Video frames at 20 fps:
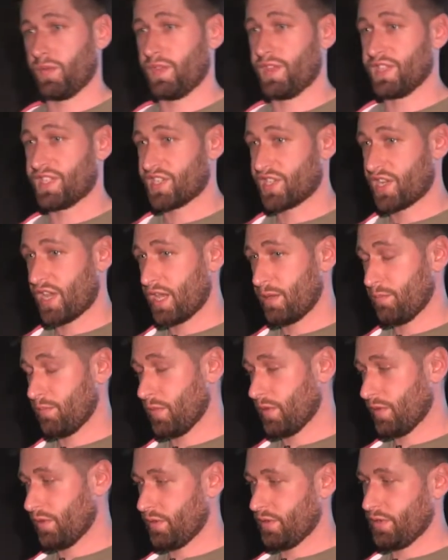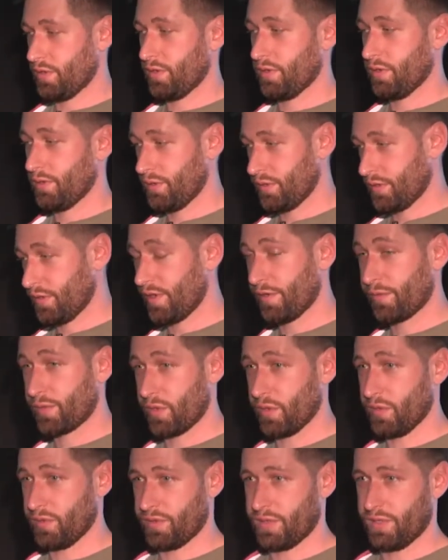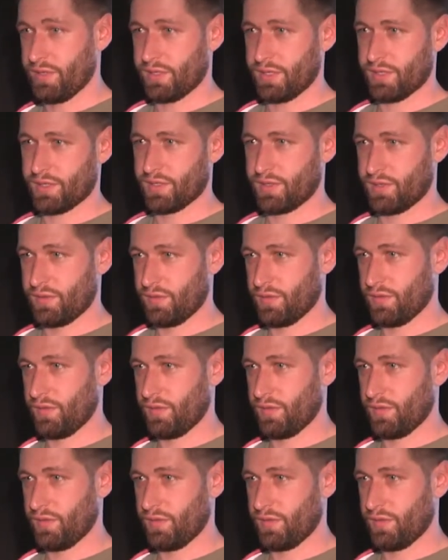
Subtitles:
the same GraphQL syntax,